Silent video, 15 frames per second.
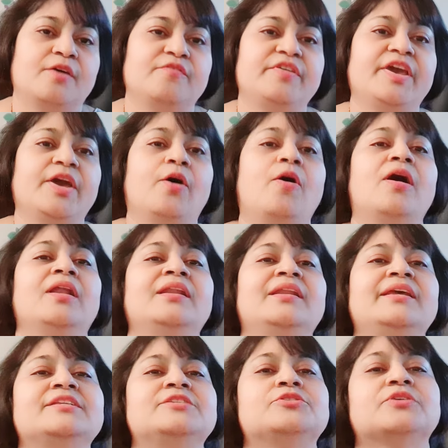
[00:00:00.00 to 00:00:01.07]
We all
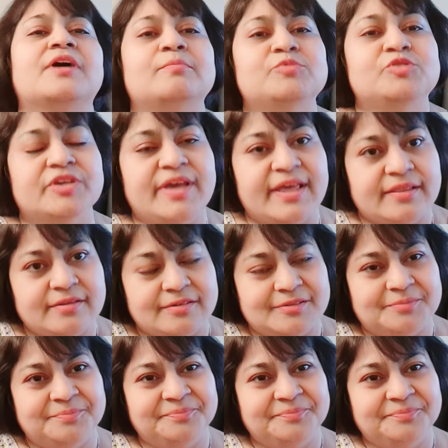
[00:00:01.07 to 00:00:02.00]
need to come together